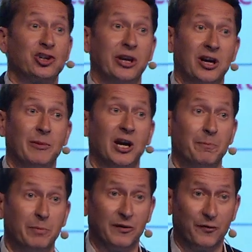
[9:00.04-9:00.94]
coming
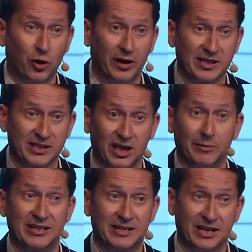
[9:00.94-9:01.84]
up in 4 days' time.
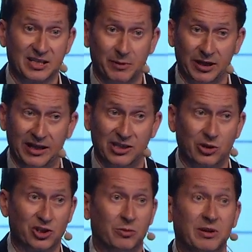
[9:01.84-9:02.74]
It's next Monday, so
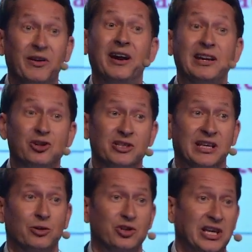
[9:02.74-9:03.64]
it's going to be very
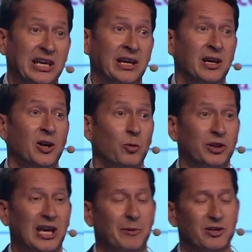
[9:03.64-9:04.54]
interesting to see what
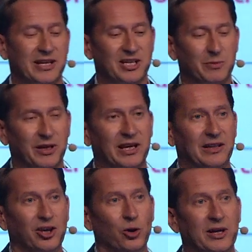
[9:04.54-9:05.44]
happens next Monday in
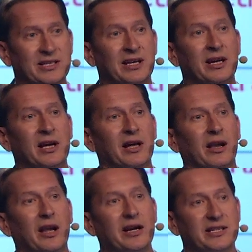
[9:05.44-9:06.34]
the US.
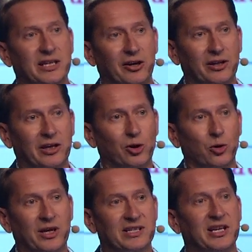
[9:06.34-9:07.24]
Last year in the
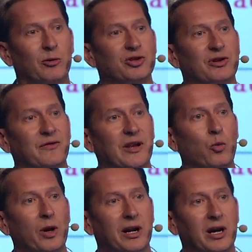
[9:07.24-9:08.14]
US, there was roughly
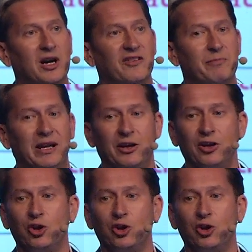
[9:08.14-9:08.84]
$1.5 billion